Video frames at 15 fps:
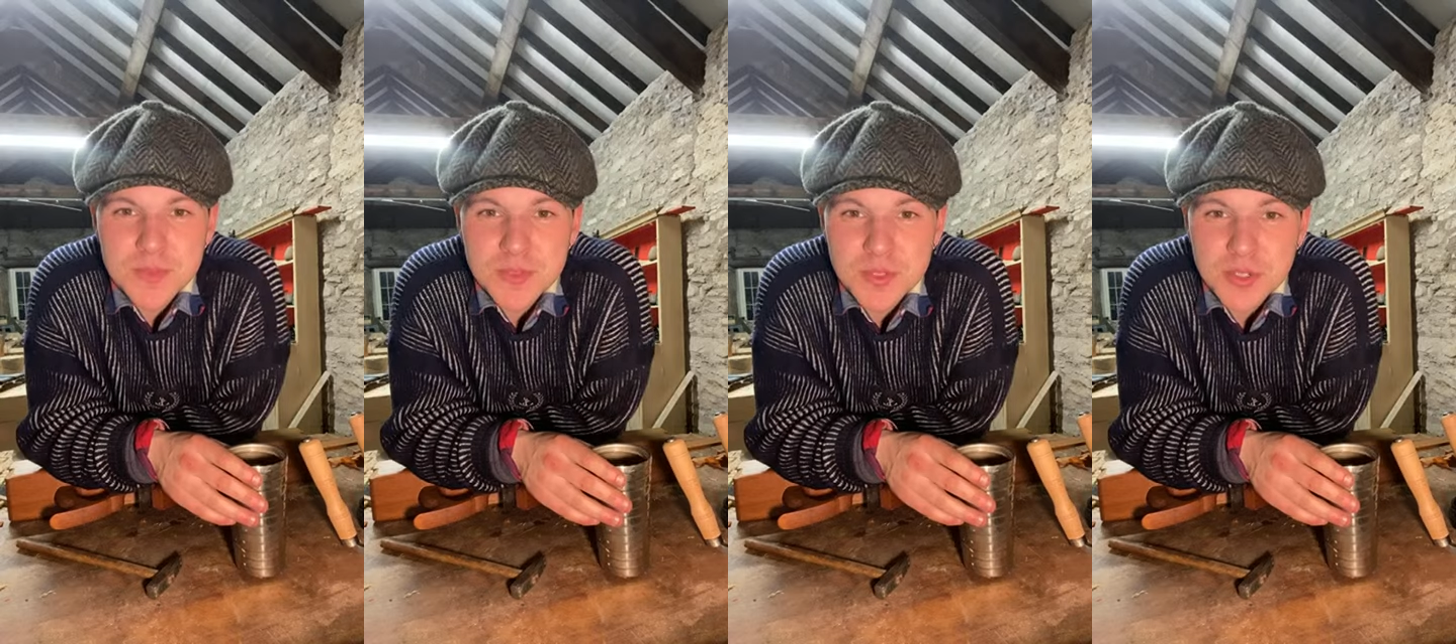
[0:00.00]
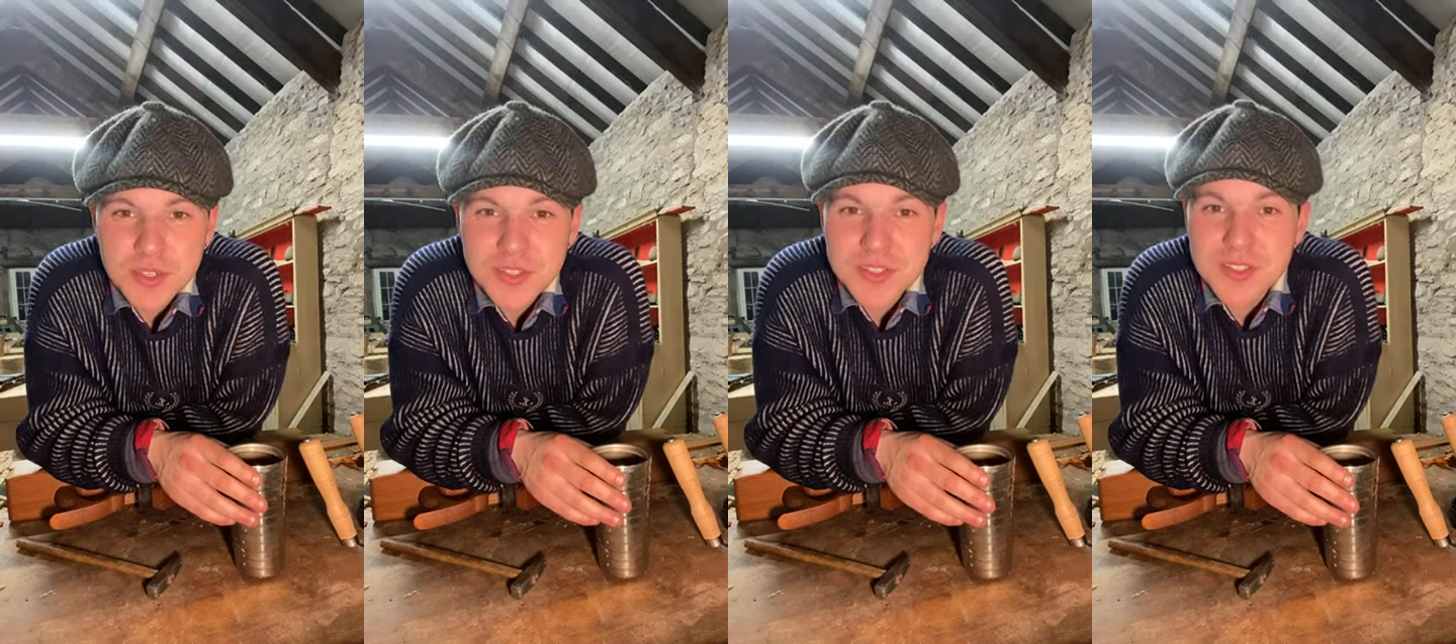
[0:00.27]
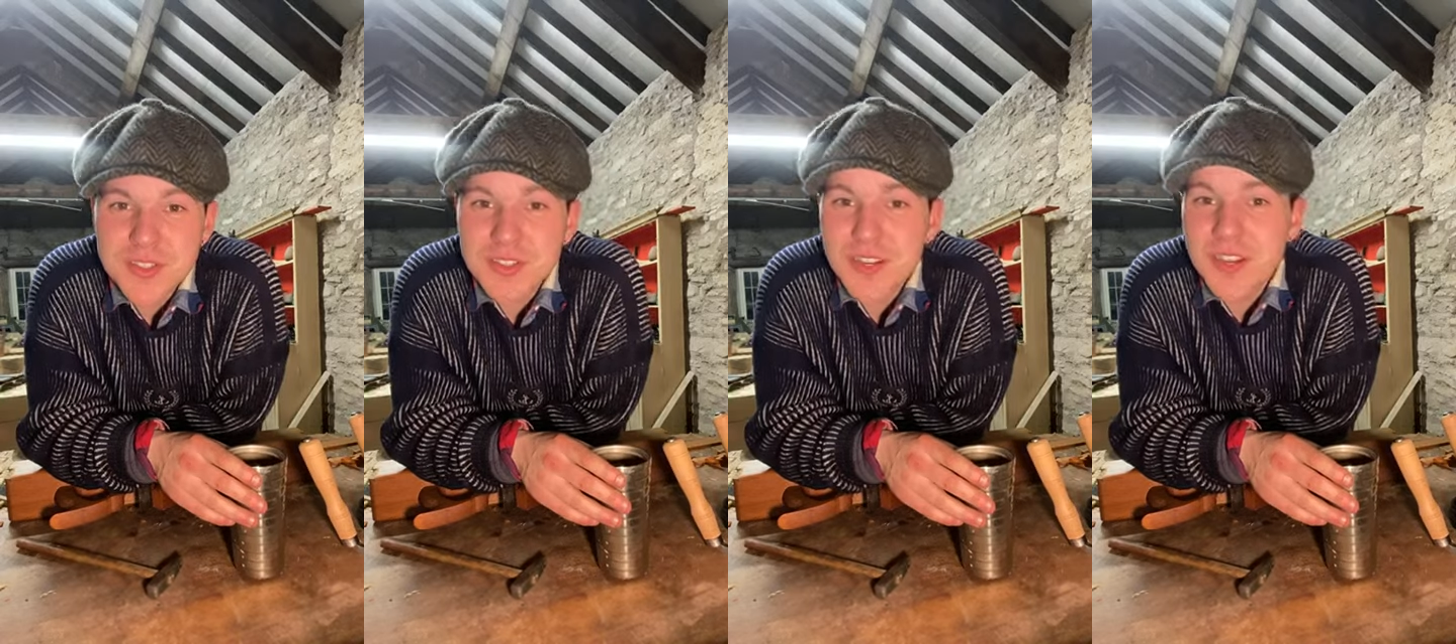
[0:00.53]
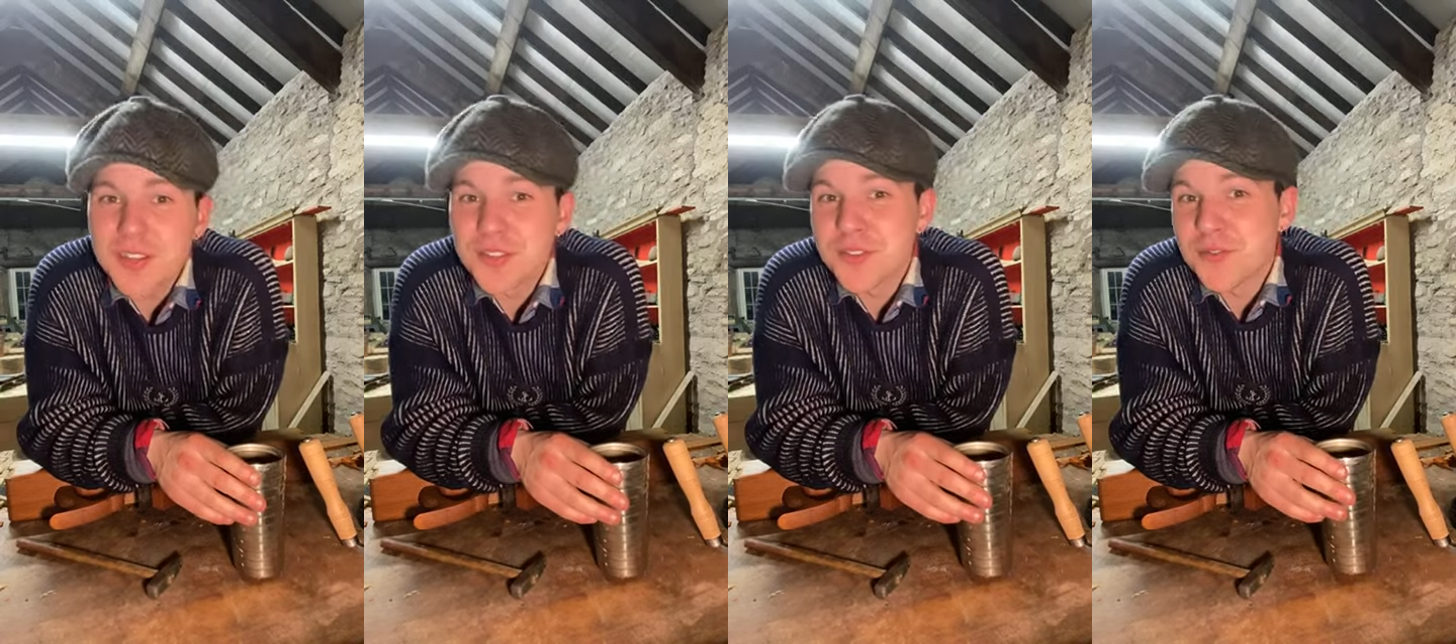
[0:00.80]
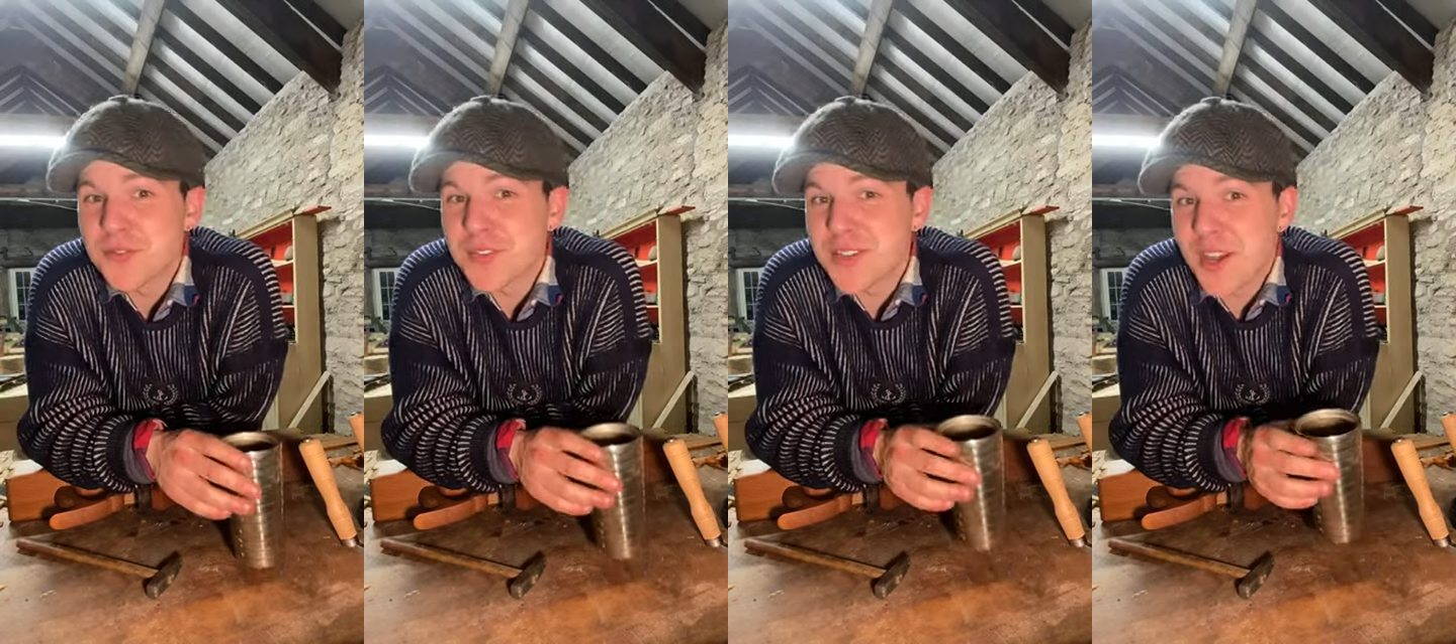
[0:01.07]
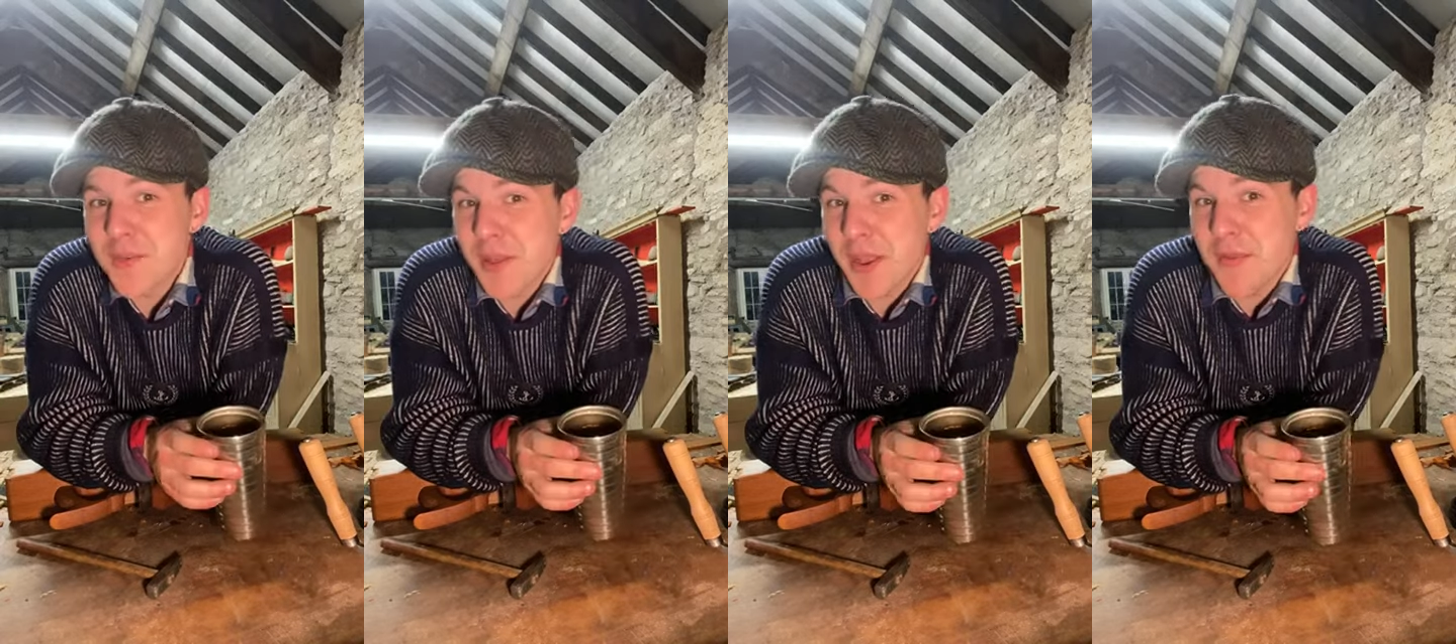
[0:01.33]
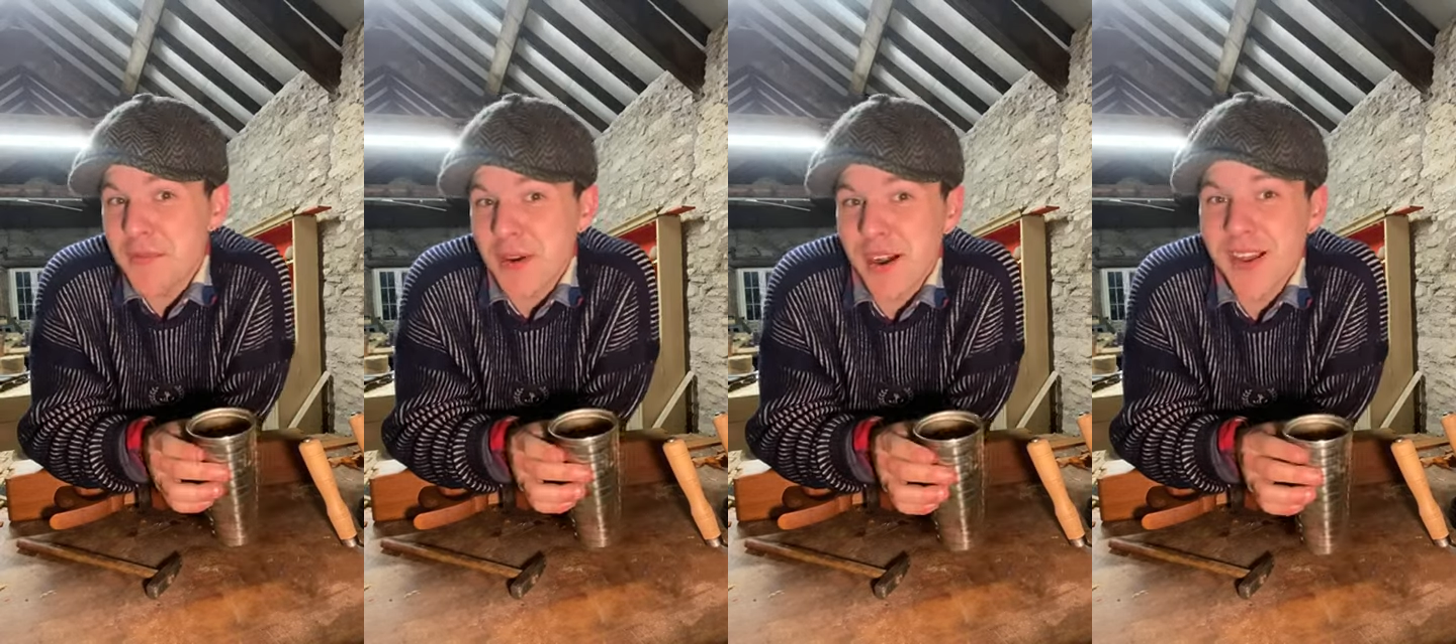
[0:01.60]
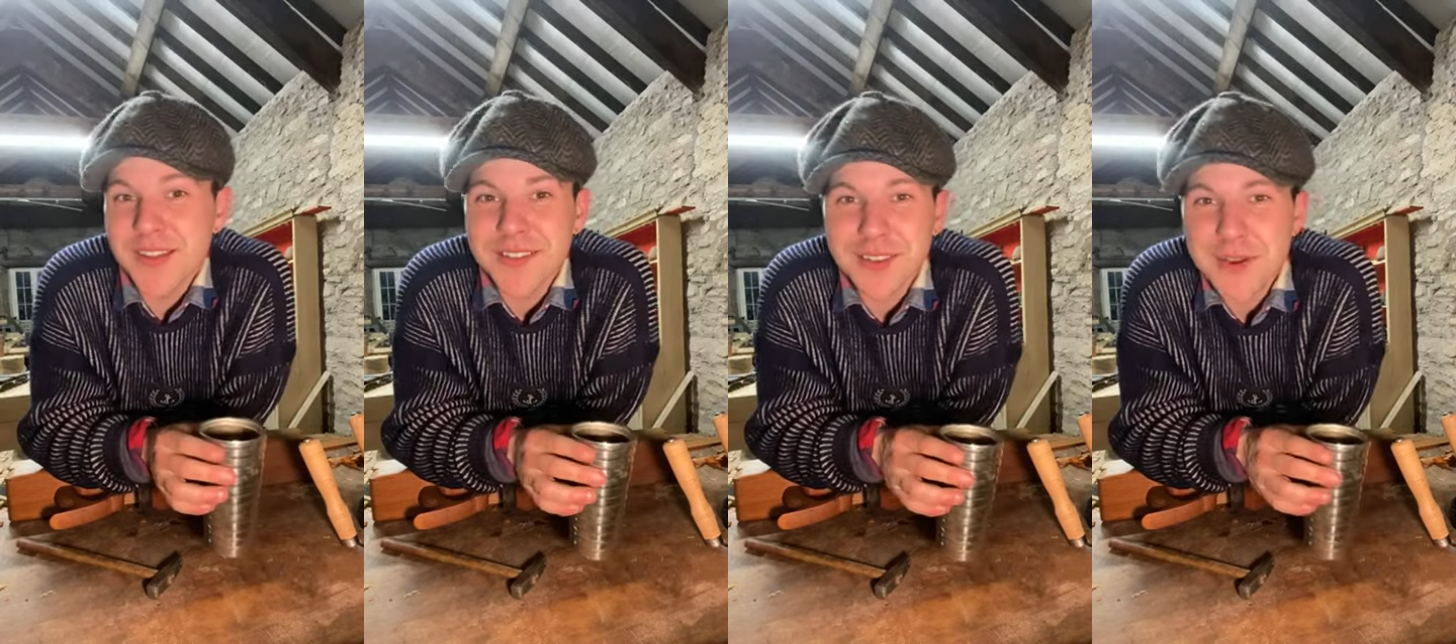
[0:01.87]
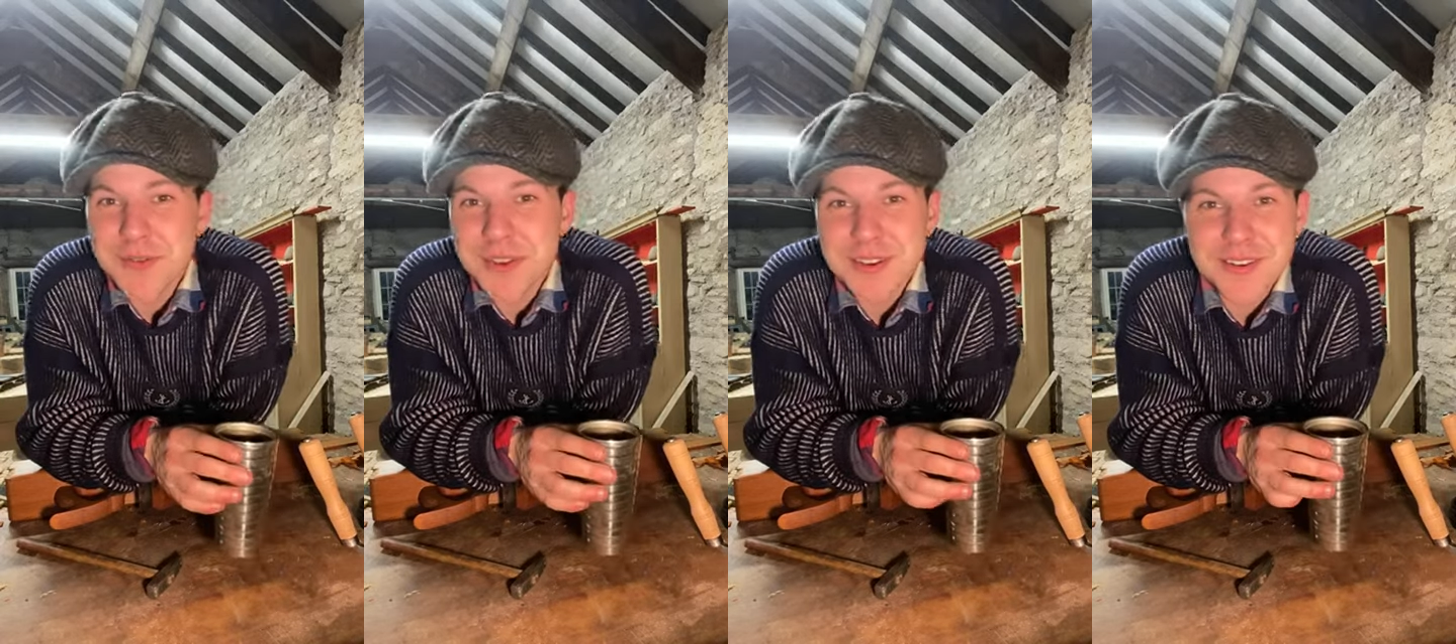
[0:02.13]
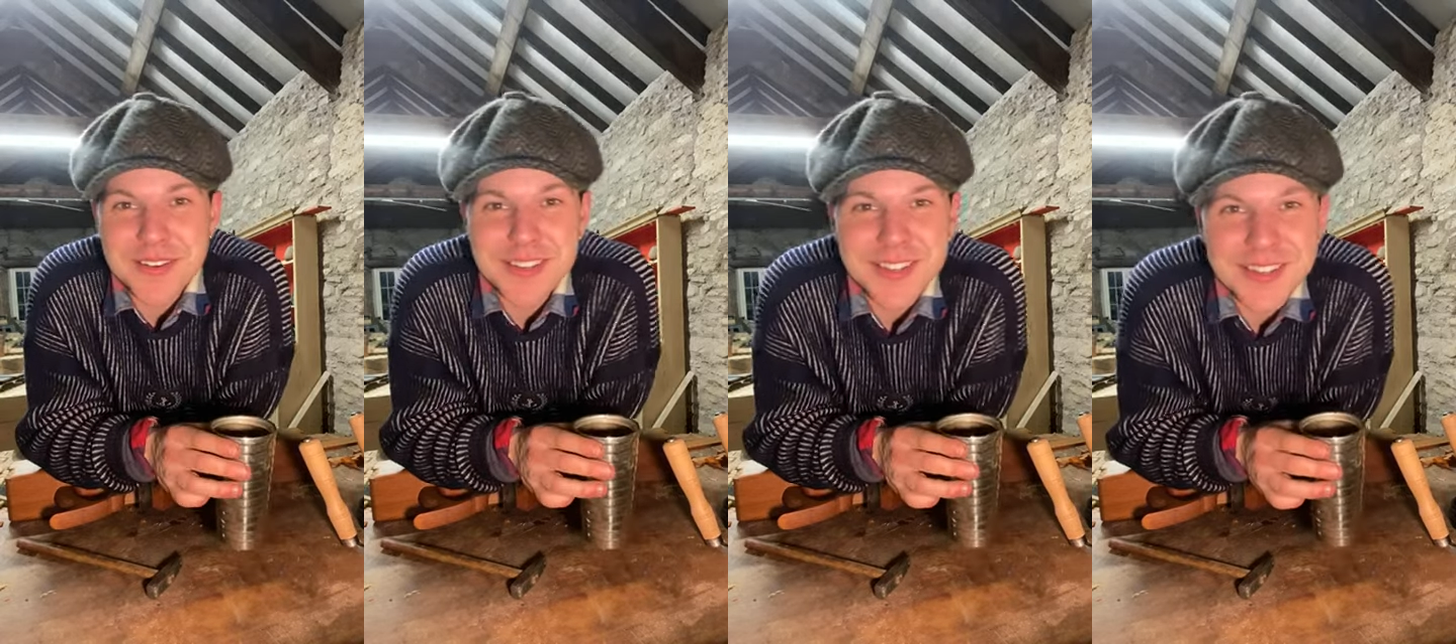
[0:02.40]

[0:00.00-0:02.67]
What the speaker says: Conas a tattoo, Tommy Gama. There we go.